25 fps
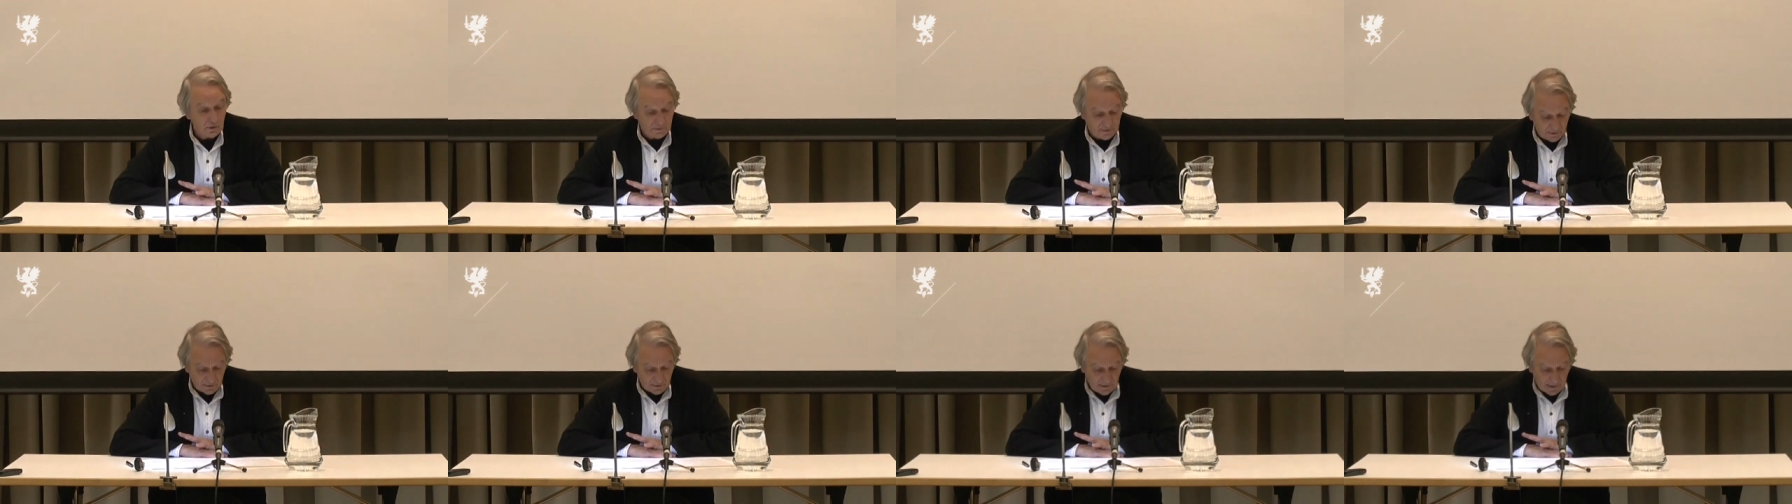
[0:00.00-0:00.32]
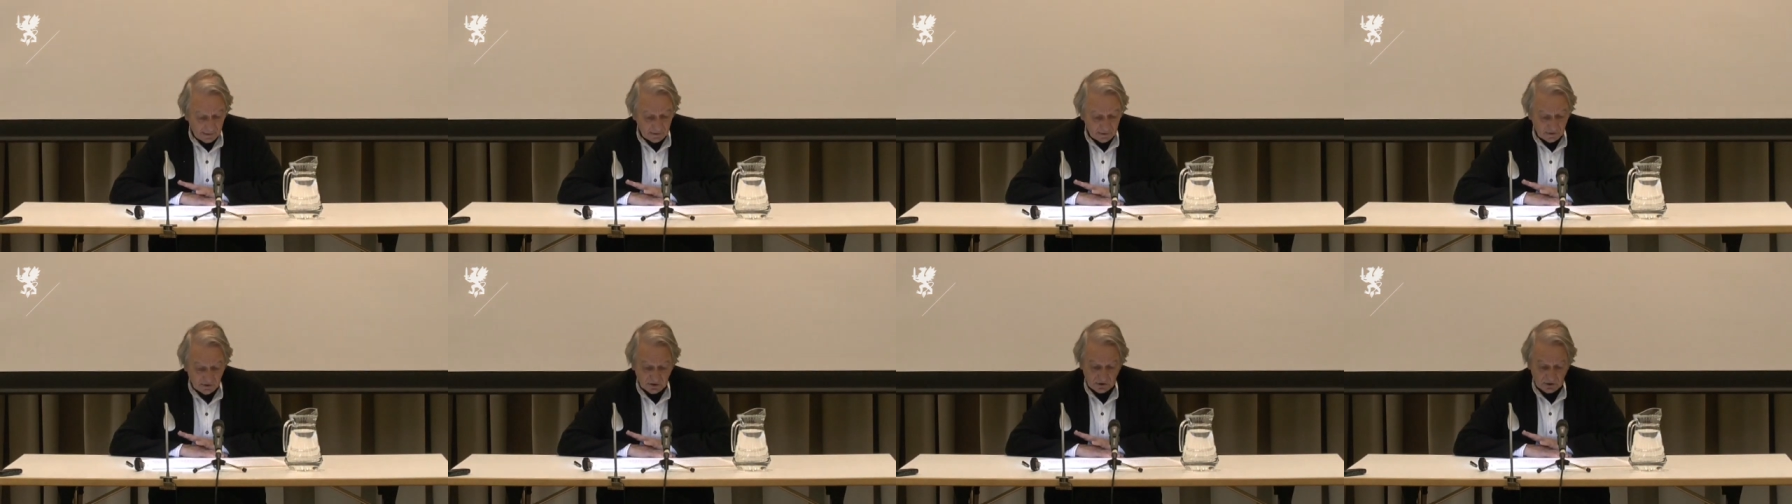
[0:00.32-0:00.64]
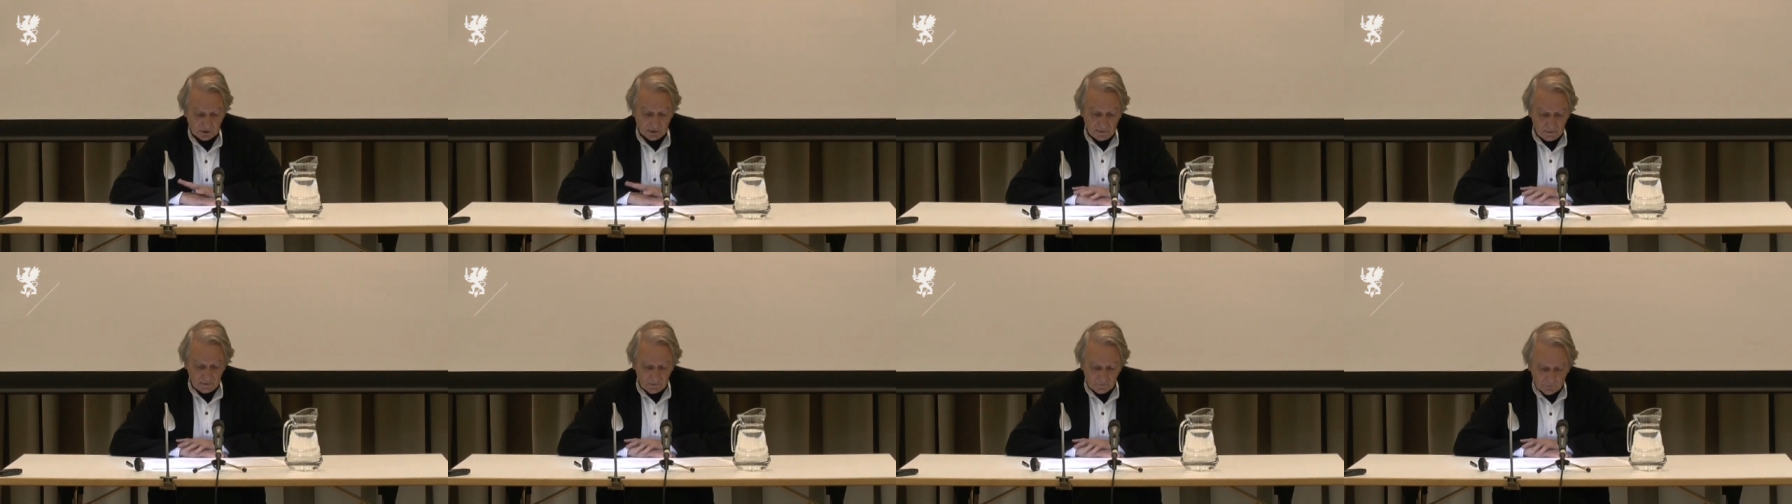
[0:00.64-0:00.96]
detached
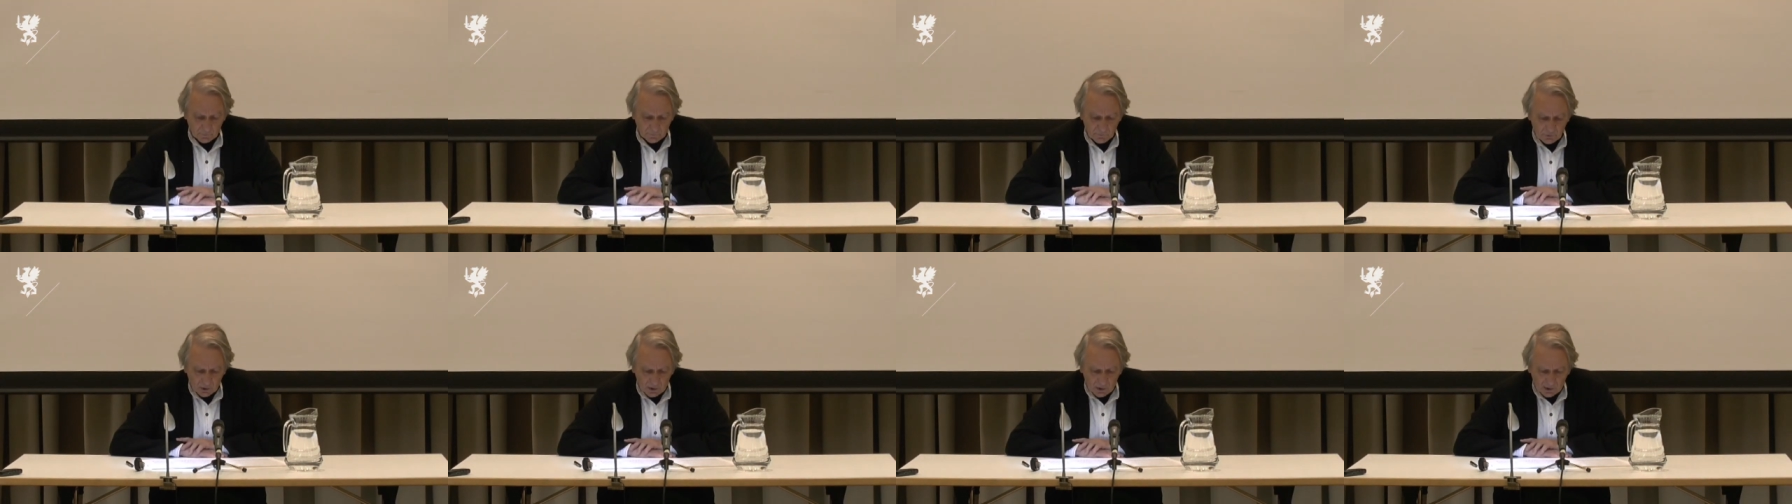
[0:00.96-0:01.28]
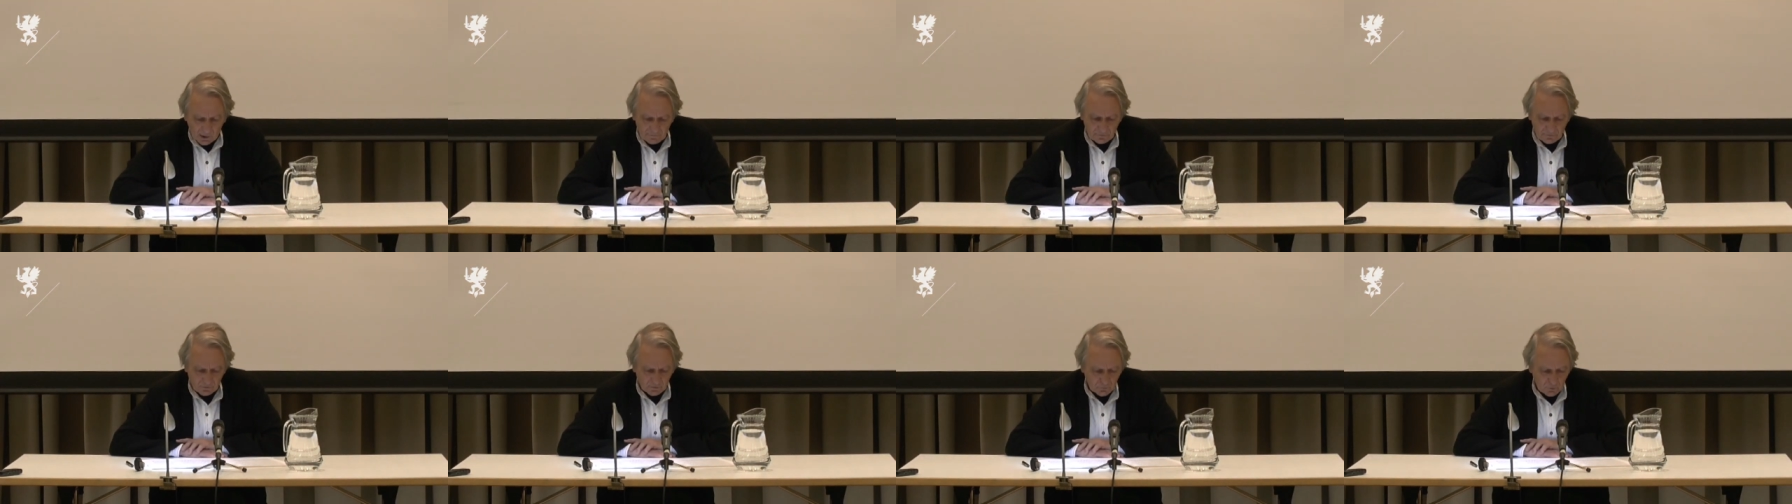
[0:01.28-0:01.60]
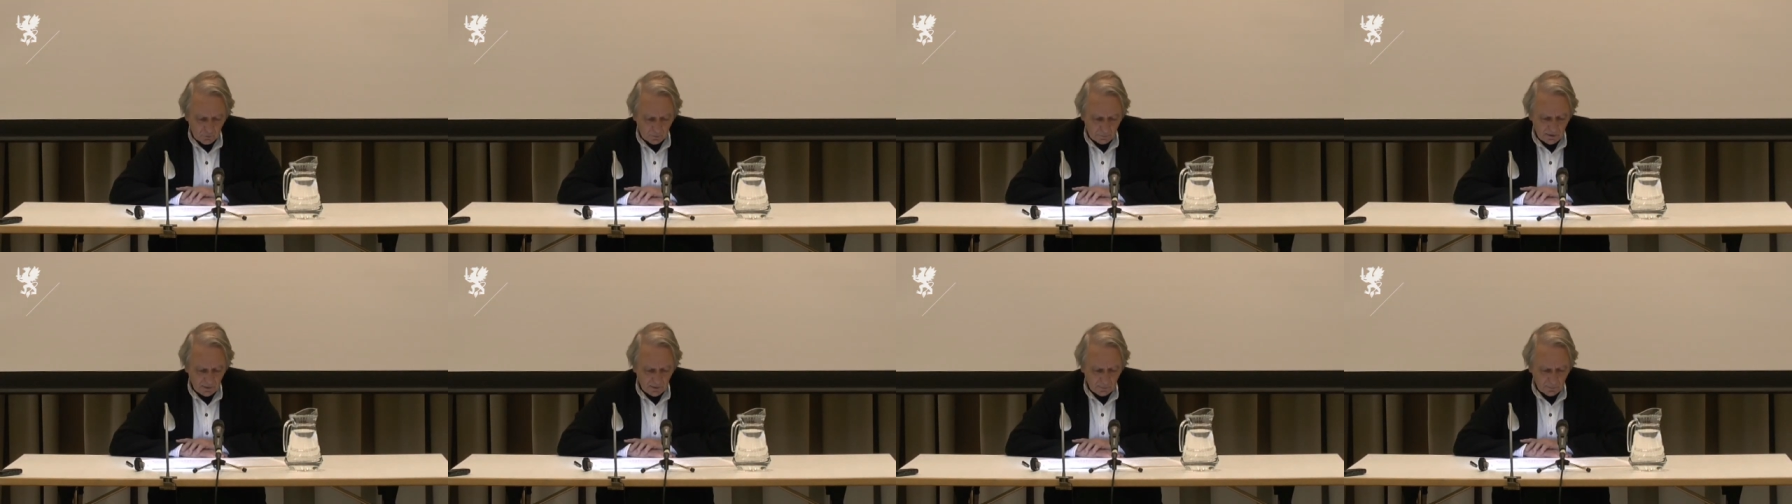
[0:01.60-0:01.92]
on the life of the
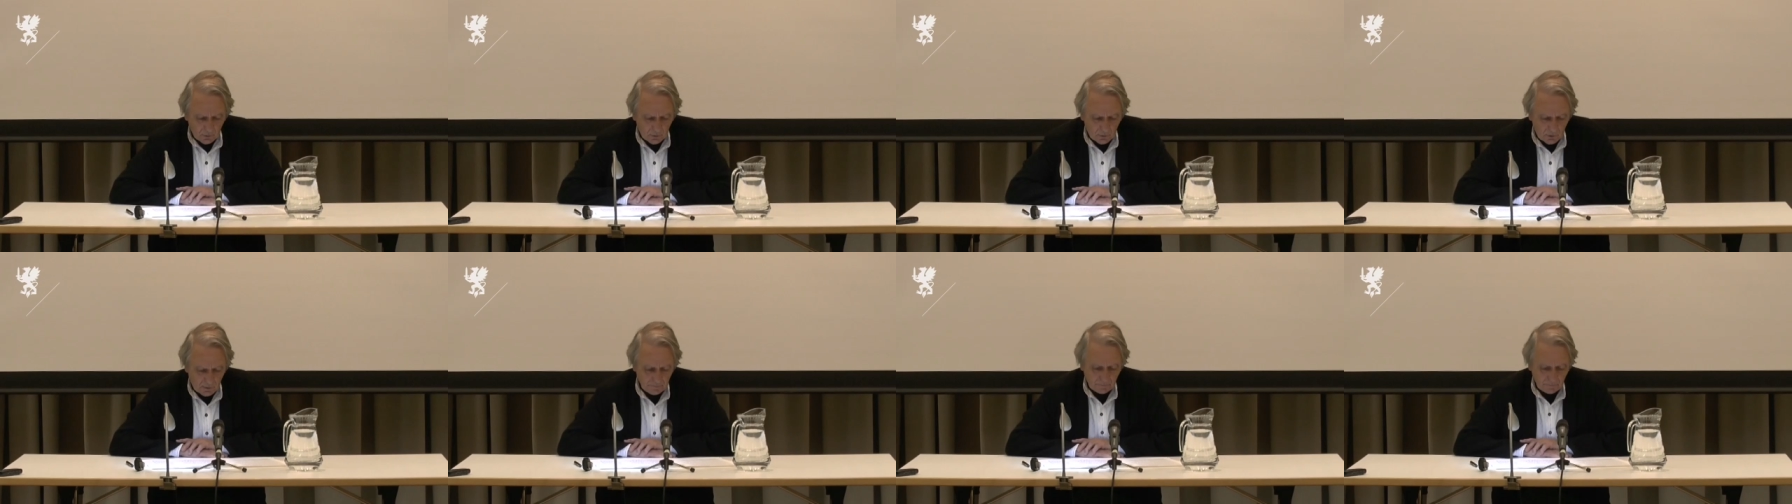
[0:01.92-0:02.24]
people.